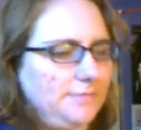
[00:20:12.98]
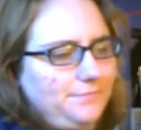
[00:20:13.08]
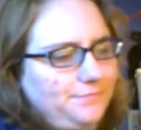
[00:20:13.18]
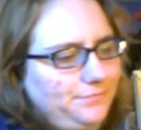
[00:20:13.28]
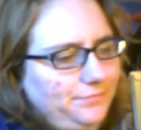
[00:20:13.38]

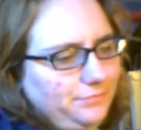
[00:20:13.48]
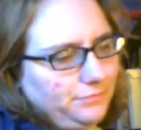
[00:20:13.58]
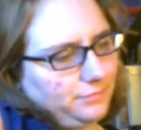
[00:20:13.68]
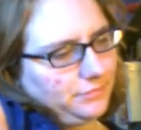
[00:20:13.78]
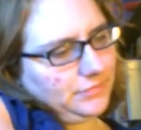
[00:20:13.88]
So
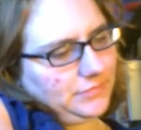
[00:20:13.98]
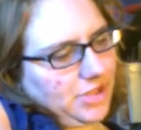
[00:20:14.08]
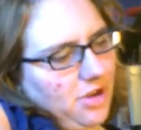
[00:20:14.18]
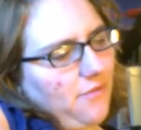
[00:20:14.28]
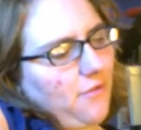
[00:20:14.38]

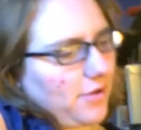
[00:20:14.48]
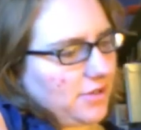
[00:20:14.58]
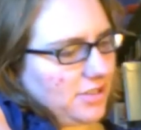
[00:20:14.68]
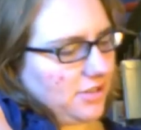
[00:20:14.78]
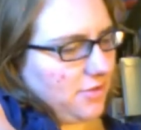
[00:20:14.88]

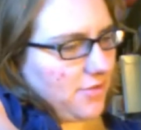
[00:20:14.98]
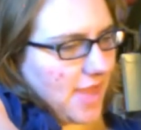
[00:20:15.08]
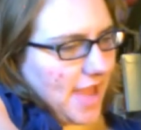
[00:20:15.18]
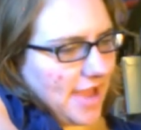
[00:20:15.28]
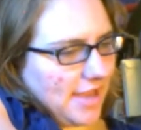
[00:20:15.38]
of course to
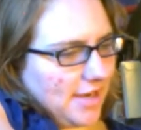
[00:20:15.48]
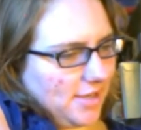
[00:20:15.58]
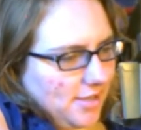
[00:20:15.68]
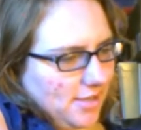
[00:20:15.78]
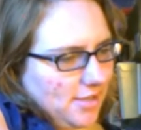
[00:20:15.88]
do
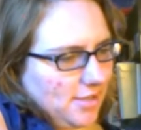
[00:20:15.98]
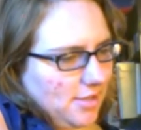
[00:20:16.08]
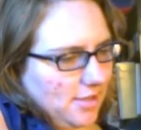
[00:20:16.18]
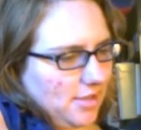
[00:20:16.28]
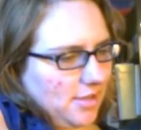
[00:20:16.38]
that,
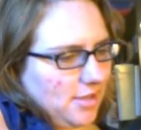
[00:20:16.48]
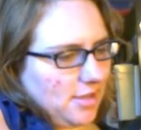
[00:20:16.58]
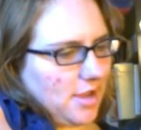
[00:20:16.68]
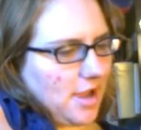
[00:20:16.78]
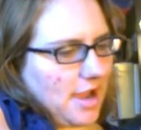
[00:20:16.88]

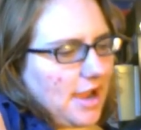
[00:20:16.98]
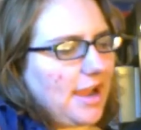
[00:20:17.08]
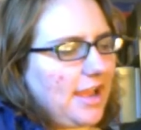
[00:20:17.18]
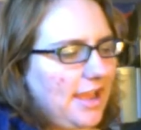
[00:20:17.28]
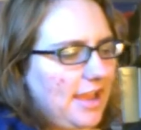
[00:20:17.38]

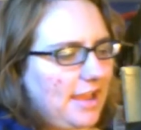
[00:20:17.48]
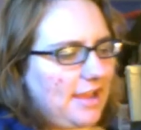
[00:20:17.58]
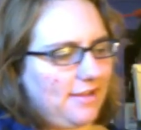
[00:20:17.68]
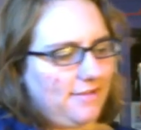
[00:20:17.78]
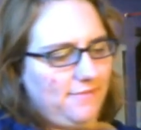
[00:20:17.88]
I
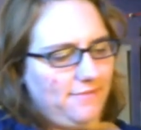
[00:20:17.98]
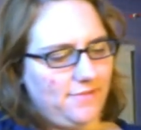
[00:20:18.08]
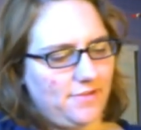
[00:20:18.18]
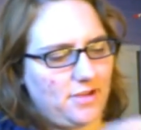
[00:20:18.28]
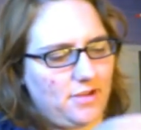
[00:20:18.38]

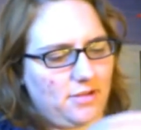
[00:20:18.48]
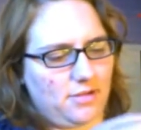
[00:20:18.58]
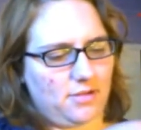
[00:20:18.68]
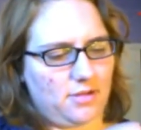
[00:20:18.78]
have...